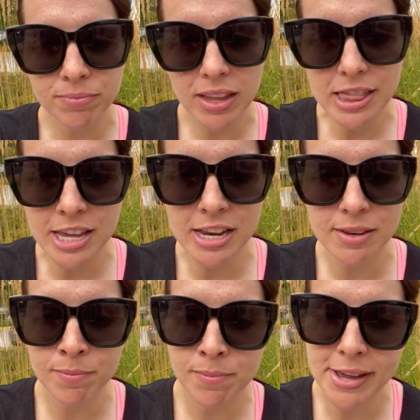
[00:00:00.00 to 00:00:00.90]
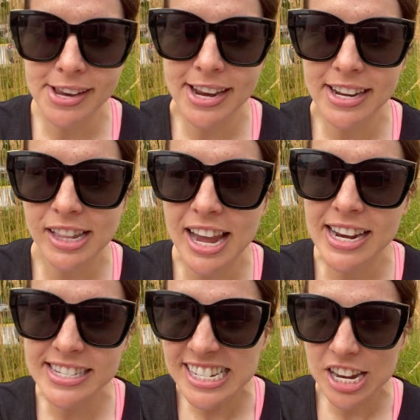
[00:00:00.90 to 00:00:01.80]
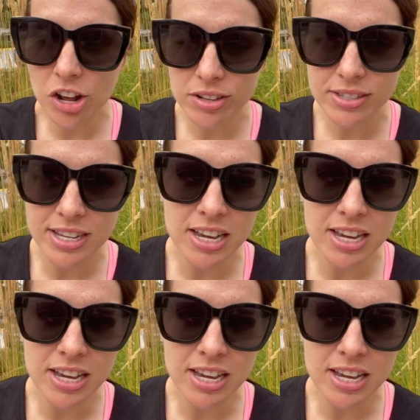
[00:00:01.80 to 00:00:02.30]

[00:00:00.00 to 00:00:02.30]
And then my dandelion detox tea.